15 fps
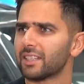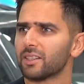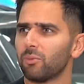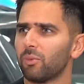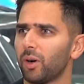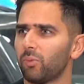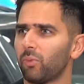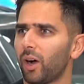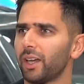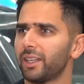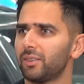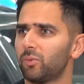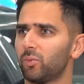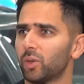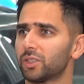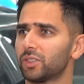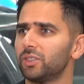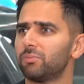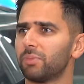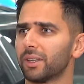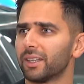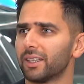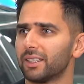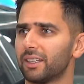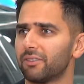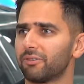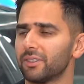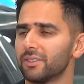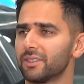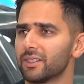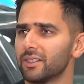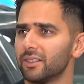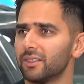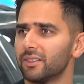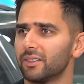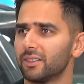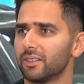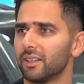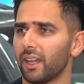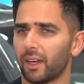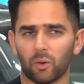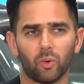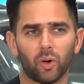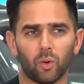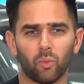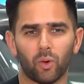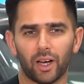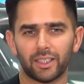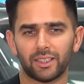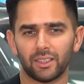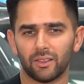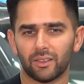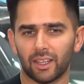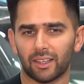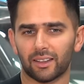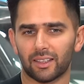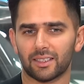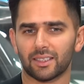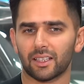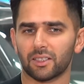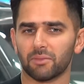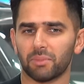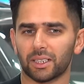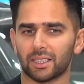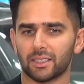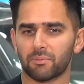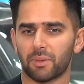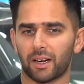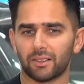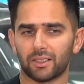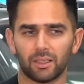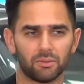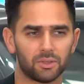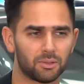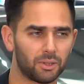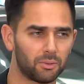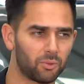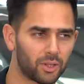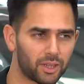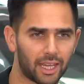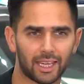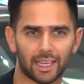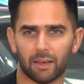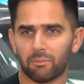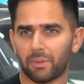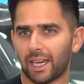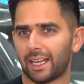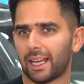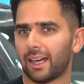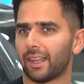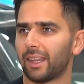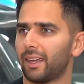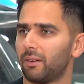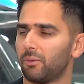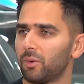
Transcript: And so what do you put the difference to? Like, why do you think there's such a big disparity between what they get paid out there